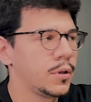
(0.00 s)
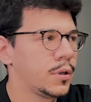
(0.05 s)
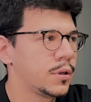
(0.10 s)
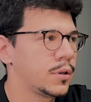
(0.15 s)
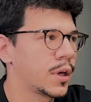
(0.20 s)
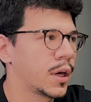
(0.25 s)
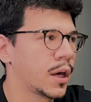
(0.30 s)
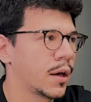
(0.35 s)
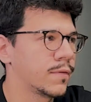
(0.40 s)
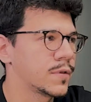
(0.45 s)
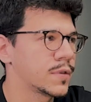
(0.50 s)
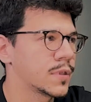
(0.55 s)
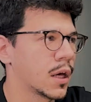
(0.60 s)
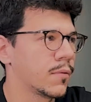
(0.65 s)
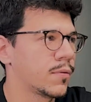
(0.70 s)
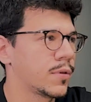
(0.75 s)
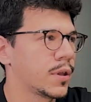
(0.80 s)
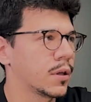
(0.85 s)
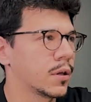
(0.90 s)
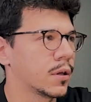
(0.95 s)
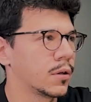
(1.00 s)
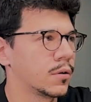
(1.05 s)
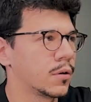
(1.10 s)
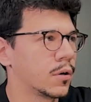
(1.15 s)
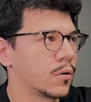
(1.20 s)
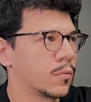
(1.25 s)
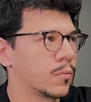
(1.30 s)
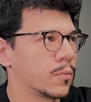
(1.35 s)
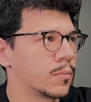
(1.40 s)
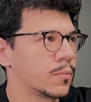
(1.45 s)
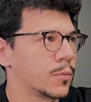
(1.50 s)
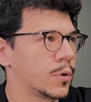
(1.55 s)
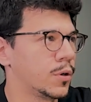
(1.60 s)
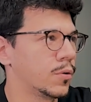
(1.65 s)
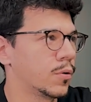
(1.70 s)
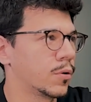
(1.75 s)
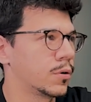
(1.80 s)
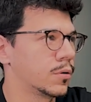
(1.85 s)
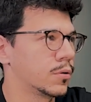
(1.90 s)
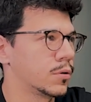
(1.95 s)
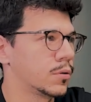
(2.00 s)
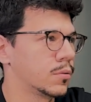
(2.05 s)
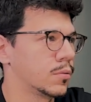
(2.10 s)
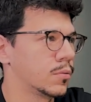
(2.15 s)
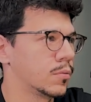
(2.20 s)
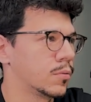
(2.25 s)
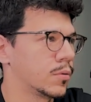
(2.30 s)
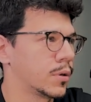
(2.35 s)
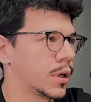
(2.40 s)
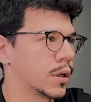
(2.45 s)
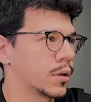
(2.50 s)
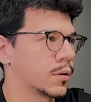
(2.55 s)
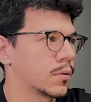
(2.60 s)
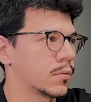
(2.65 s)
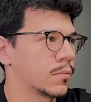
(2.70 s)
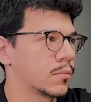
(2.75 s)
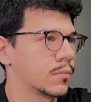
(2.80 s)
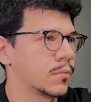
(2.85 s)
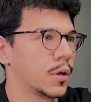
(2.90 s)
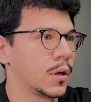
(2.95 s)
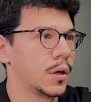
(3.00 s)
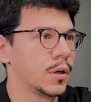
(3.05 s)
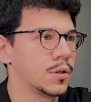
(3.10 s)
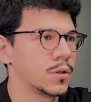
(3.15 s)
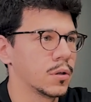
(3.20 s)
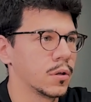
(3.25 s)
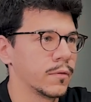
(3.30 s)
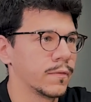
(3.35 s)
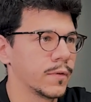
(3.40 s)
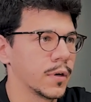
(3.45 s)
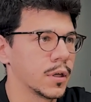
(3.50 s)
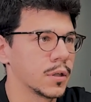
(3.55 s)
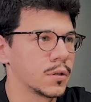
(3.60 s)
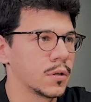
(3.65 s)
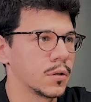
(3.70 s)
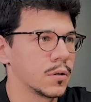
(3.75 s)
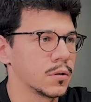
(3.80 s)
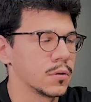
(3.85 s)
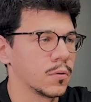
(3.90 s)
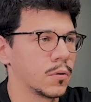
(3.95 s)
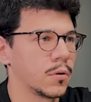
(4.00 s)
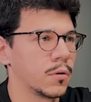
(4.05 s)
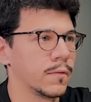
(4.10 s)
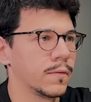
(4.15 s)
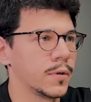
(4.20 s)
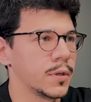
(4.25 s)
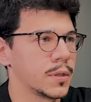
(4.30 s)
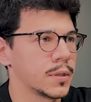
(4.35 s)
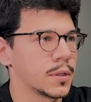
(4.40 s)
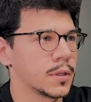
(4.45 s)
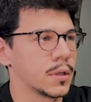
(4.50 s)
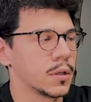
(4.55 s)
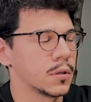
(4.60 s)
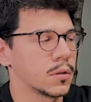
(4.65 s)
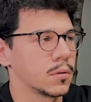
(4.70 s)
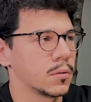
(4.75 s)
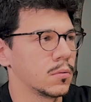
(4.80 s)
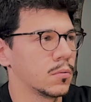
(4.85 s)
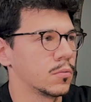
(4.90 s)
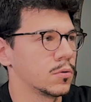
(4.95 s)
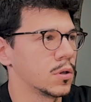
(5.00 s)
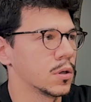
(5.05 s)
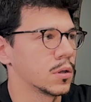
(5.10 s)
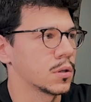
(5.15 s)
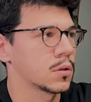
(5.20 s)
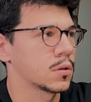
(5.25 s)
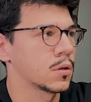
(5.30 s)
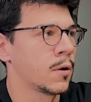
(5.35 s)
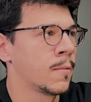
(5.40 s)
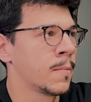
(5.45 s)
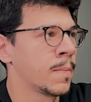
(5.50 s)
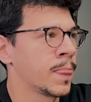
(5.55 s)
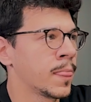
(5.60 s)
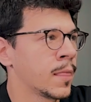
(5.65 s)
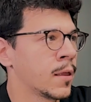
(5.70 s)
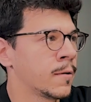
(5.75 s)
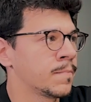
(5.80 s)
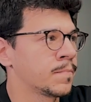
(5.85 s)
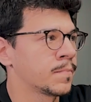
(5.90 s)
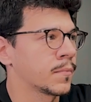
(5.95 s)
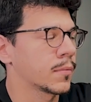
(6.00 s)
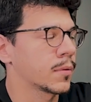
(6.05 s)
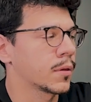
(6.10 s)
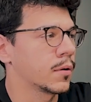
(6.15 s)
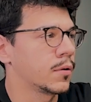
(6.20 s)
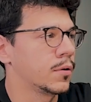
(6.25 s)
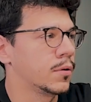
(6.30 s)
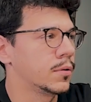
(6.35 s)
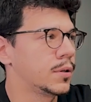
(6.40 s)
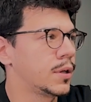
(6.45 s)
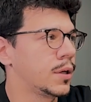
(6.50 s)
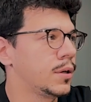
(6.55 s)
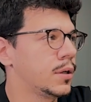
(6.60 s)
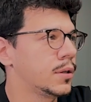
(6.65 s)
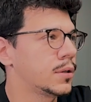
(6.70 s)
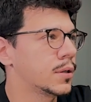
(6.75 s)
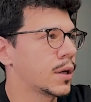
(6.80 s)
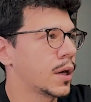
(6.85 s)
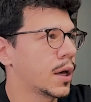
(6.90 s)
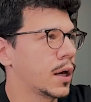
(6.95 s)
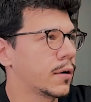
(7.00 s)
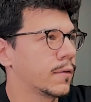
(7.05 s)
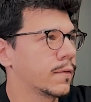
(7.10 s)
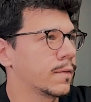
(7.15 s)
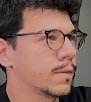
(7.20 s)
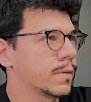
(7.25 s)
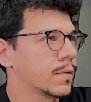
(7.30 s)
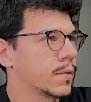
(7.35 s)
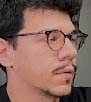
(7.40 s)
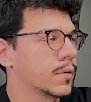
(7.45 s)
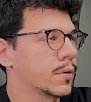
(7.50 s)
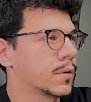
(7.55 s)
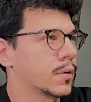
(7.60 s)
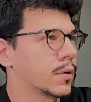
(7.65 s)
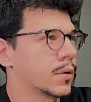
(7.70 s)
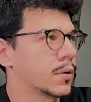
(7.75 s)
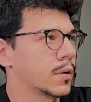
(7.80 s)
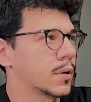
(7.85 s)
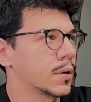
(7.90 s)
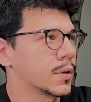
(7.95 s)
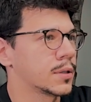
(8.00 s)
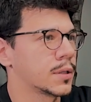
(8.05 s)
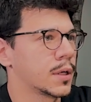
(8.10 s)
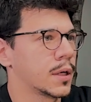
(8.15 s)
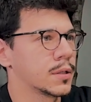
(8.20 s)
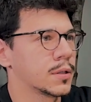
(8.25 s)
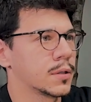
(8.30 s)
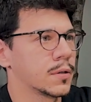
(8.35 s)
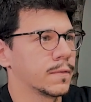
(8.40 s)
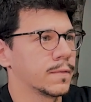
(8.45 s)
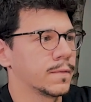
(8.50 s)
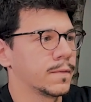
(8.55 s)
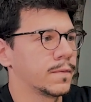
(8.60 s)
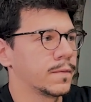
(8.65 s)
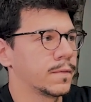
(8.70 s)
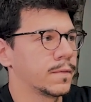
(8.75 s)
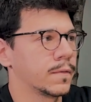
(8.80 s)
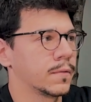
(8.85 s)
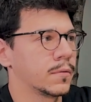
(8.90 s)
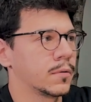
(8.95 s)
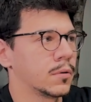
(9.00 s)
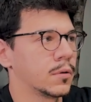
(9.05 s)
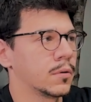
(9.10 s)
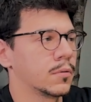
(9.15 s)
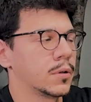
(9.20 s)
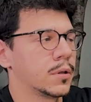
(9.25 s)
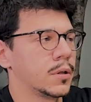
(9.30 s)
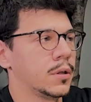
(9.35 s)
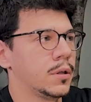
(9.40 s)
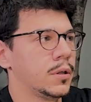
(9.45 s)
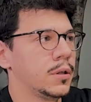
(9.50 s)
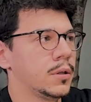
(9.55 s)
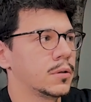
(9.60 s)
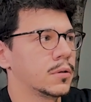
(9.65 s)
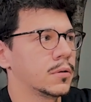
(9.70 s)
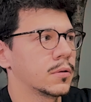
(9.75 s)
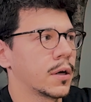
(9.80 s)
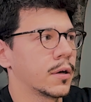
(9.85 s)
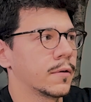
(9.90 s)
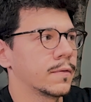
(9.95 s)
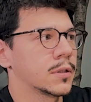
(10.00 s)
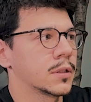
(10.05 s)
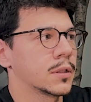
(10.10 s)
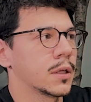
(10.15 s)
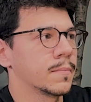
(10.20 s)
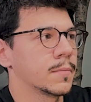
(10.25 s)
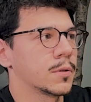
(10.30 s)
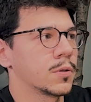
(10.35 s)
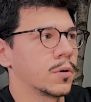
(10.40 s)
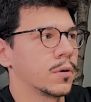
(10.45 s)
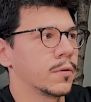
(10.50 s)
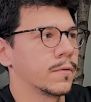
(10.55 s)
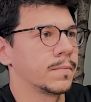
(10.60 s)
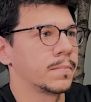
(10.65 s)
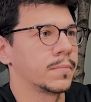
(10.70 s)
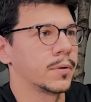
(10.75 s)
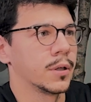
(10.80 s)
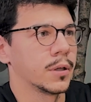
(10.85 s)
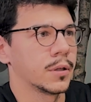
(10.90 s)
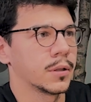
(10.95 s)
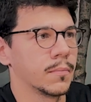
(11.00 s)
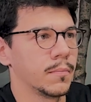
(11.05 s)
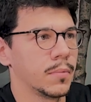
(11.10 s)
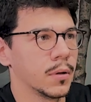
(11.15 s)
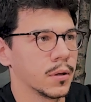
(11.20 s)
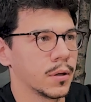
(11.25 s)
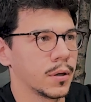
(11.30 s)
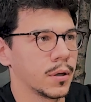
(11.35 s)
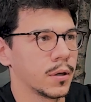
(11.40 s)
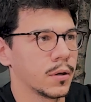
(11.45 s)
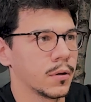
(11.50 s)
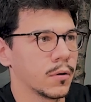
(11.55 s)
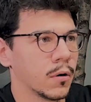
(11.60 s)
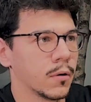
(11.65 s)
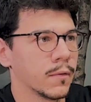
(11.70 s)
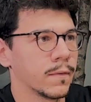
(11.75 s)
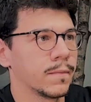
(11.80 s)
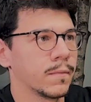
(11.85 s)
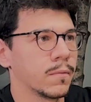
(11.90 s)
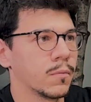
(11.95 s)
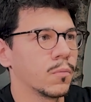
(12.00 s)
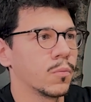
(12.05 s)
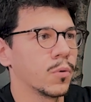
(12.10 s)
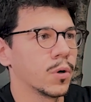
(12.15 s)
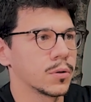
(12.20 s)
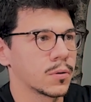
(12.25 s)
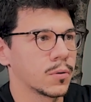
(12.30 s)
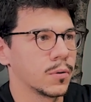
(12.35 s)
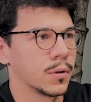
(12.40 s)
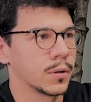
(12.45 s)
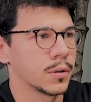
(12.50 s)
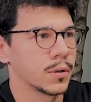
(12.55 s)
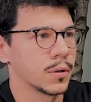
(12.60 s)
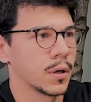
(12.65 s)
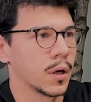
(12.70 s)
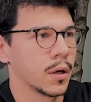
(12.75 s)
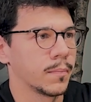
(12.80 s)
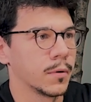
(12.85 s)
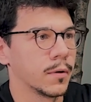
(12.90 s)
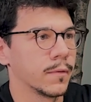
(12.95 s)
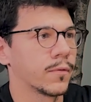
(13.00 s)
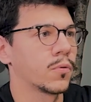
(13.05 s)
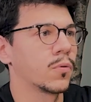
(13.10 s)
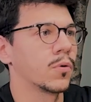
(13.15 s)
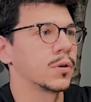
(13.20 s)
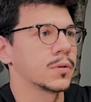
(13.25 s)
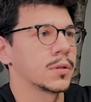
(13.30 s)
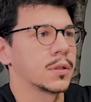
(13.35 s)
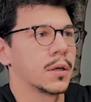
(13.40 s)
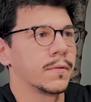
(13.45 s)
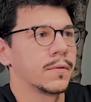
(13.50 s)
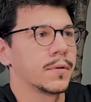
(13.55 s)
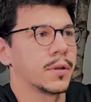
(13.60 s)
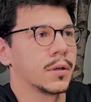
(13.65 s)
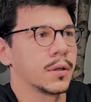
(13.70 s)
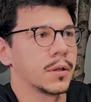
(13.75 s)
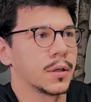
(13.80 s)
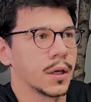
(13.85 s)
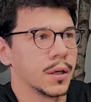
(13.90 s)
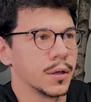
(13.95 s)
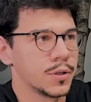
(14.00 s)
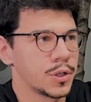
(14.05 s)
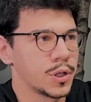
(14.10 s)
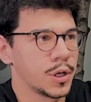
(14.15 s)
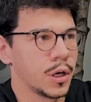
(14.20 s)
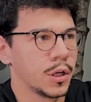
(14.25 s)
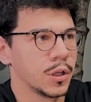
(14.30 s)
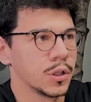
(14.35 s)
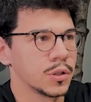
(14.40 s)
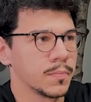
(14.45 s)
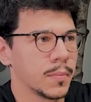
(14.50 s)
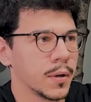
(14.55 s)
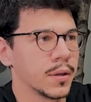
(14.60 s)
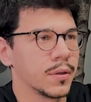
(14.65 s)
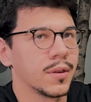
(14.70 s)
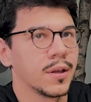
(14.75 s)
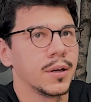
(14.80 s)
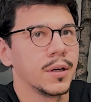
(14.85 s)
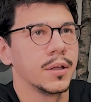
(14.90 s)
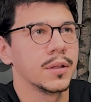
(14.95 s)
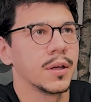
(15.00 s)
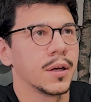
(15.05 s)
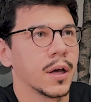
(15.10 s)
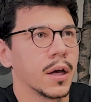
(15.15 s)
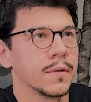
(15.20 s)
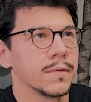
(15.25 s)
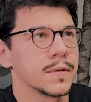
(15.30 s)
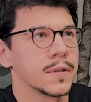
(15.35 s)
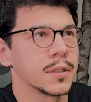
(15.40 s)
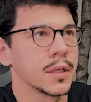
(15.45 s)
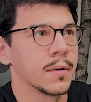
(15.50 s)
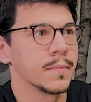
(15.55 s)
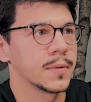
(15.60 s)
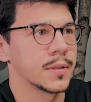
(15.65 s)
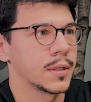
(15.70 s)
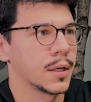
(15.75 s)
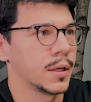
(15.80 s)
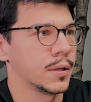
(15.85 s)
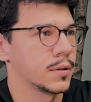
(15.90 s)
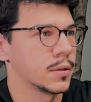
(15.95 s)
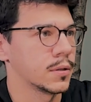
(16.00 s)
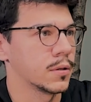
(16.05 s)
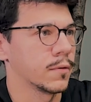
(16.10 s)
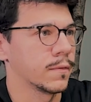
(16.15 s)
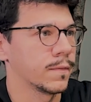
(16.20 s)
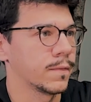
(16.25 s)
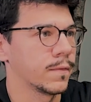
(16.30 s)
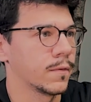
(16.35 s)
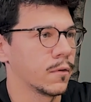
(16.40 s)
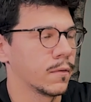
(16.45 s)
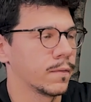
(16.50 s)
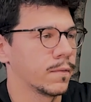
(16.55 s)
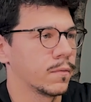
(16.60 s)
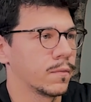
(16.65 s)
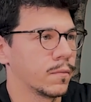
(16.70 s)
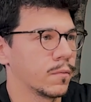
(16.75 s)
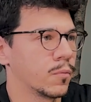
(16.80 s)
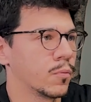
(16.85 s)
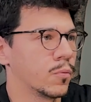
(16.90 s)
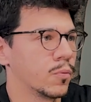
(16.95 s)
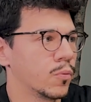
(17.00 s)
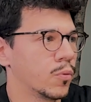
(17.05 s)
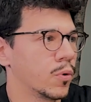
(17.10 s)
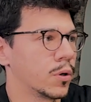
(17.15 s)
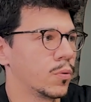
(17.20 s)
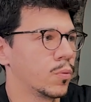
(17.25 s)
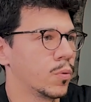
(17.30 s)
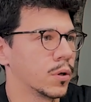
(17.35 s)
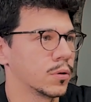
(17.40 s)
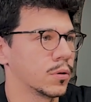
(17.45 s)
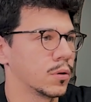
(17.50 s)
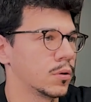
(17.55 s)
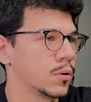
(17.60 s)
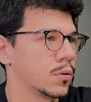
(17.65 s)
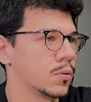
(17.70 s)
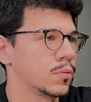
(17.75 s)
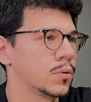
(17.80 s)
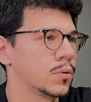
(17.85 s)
need to have something, in order to get angel investors or VCs to they need to have a sense of, they need to have some sort of predictability of what's going to happen. Of course, everything can change, but they need to have some sense of what you want to do.